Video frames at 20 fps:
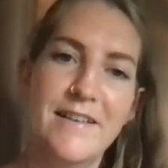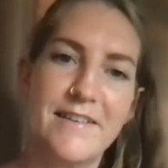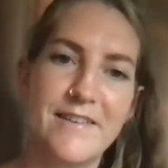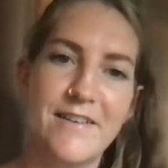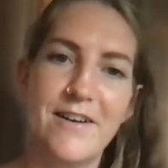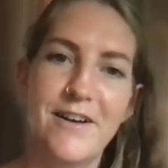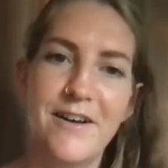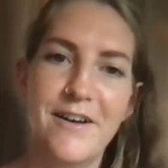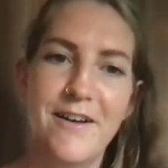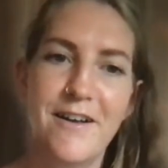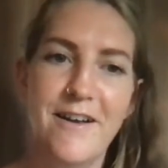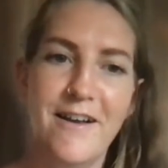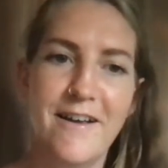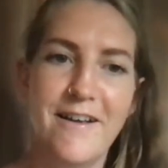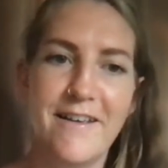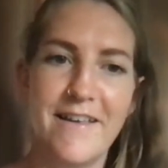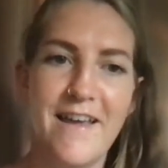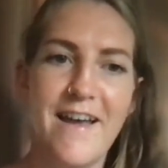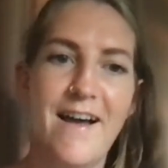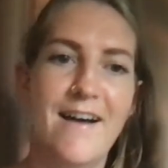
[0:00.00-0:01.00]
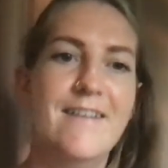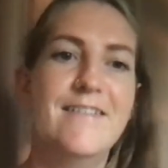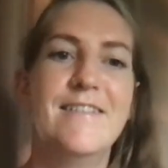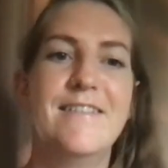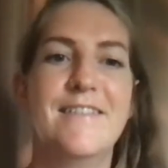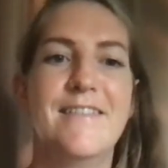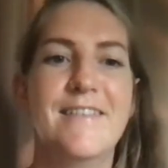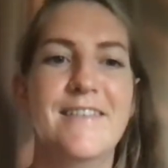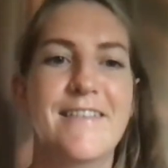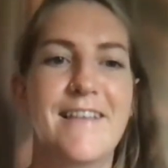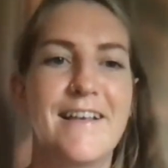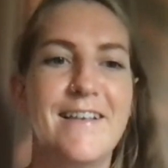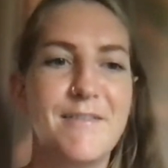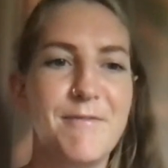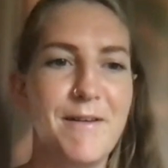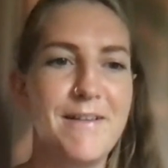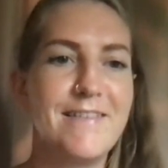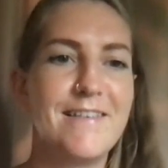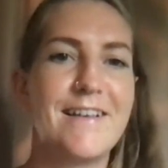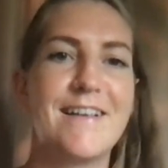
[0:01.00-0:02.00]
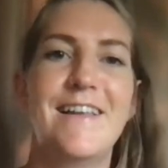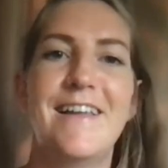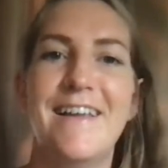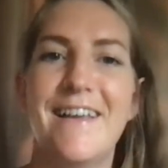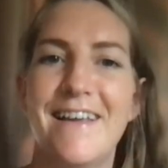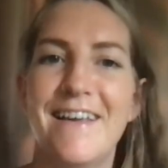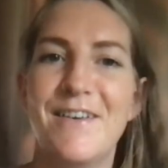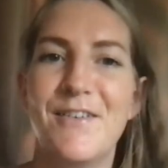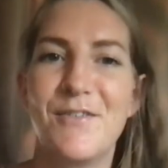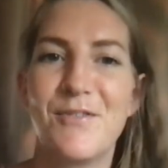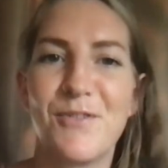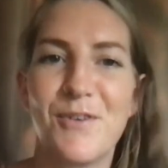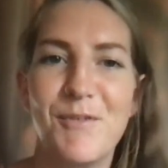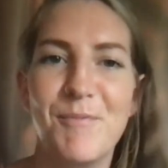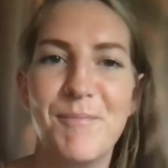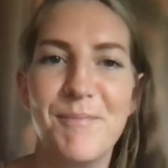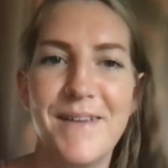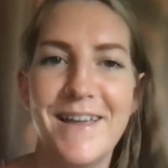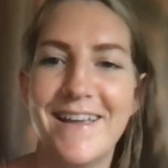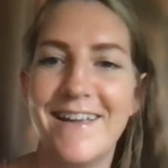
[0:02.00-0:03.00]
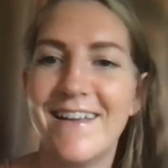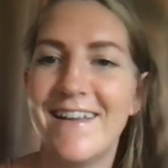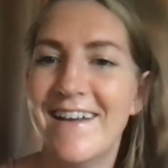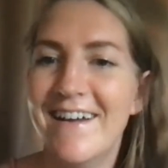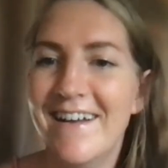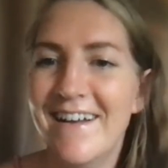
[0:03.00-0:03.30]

So yeah, that's basically it from me.